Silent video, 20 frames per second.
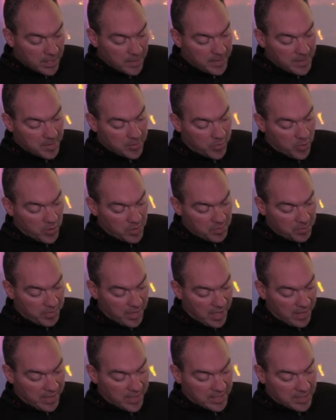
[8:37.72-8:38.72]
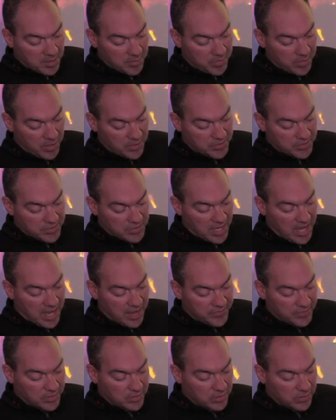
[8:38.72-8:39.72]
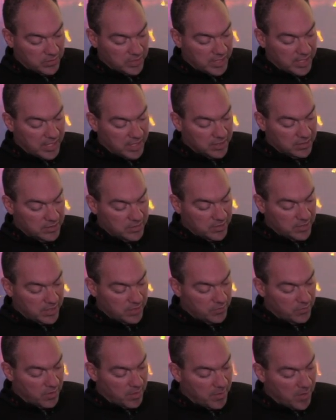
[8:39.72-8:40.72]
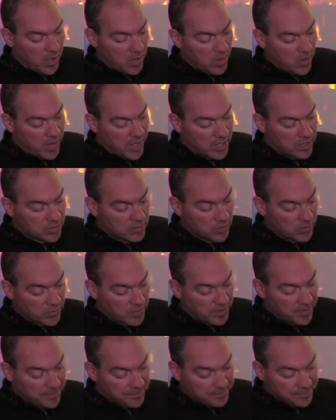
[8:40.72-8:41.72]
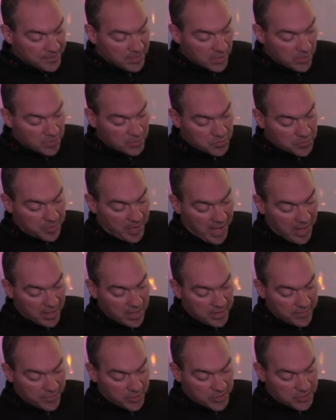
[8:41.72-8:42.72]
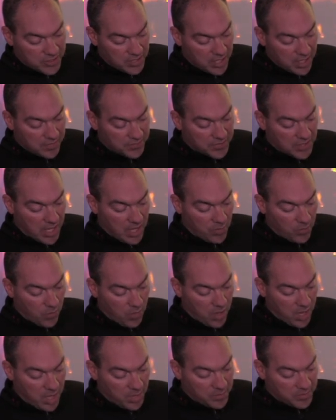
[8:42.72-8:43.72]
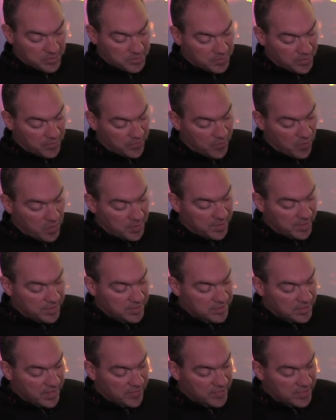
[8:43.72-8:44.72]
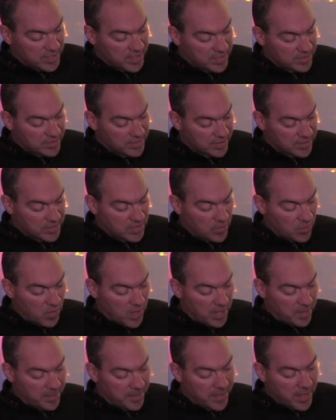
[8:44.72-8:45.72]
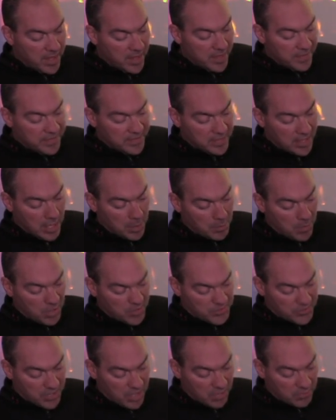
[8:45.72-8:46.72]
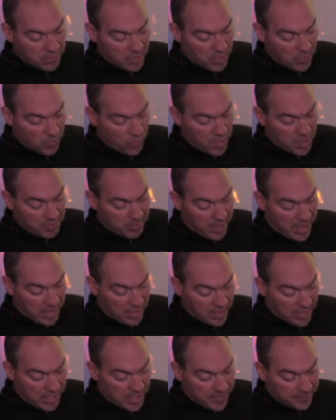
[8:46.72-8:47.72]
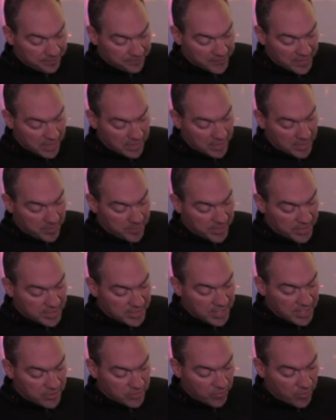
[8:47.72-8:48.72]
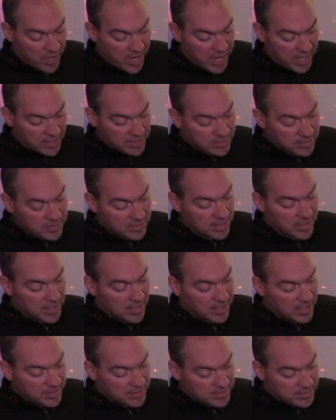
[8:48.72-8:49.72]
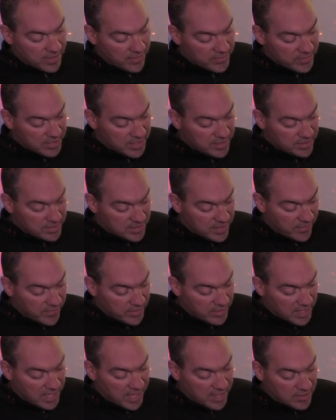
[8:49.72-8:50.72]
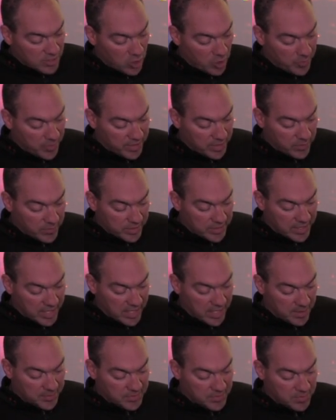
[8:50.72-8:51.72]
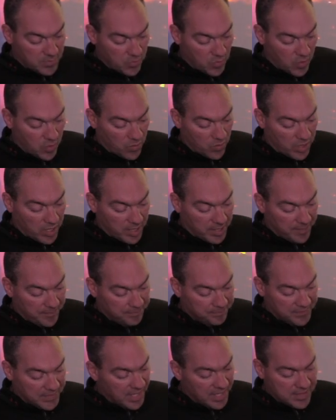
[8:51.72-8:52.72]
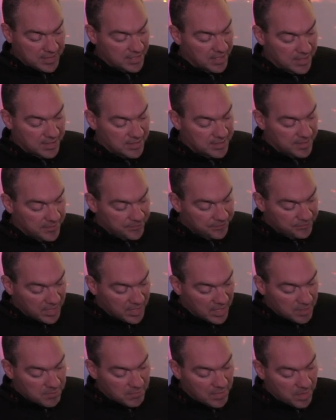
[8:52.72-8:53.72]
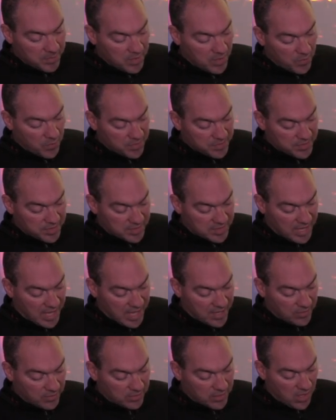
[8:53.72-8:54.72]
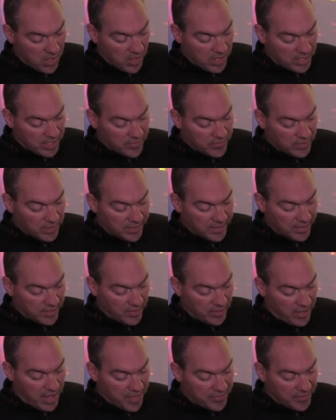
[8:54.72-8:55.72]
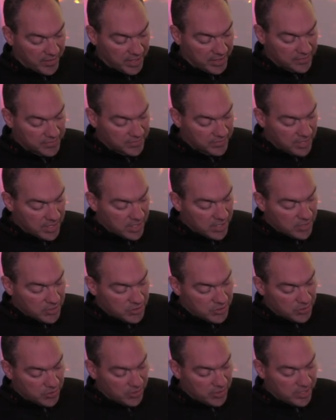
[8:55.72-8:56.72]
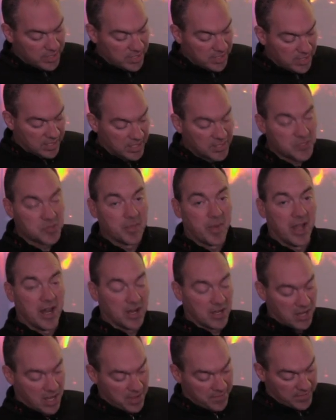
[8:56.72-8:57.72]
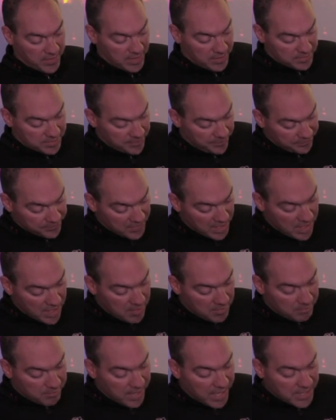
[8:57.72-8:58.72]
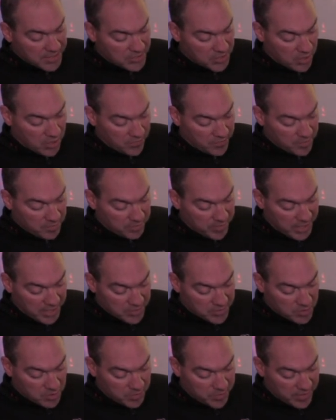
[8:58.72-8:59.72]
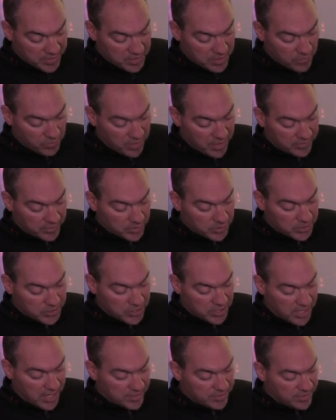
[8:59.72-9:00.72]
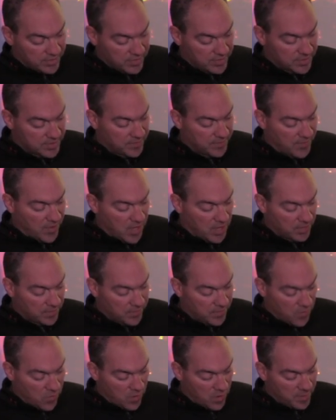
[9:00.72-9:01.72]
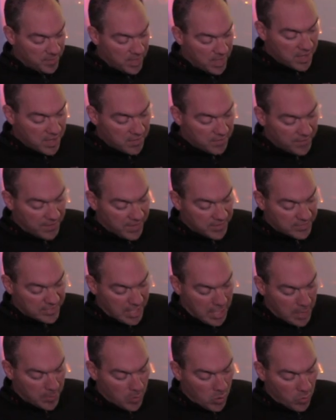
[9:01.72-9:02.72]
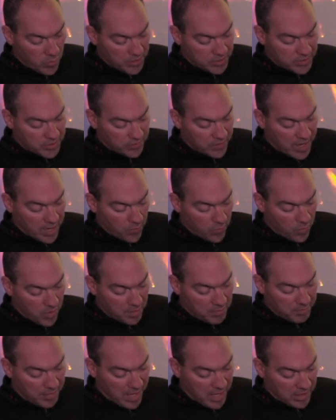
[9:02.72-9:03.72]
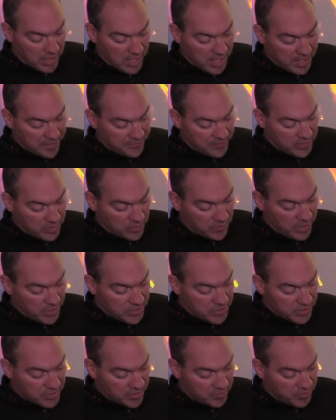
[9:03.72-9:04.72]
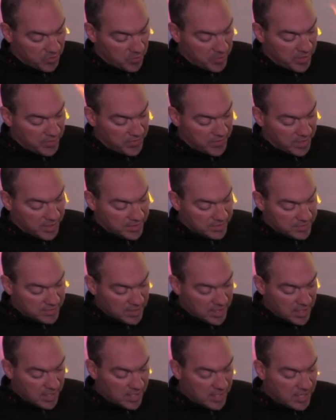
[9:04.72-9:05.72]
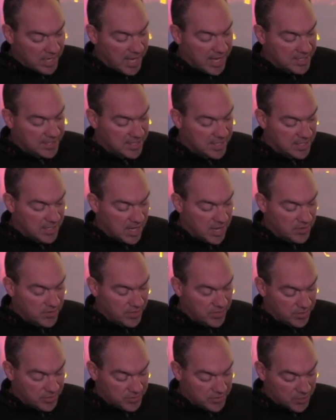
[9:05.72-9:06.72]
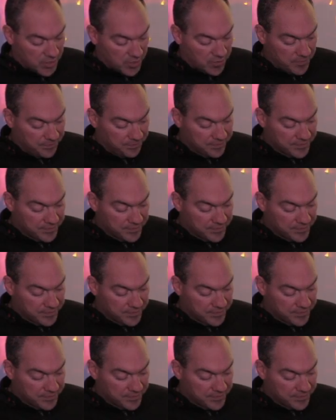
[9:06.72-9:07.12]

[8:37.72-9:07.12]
Important ballet composers after Lulli included Rameau and Gluck, whose ballet version of Don Juan was performed in 1761. The young Mozart wrote one ballet, Les Petites Reines, in 1778, hoping it would get him some more work. It didn't. Maybe it was the title, calling it The Little Nothings, surely didn't inspire confidence. Beethoven, being too busy revolutionizing the symphonic form, found time only to write one ballet, The Creatures of Prometheus, in 1800 or so.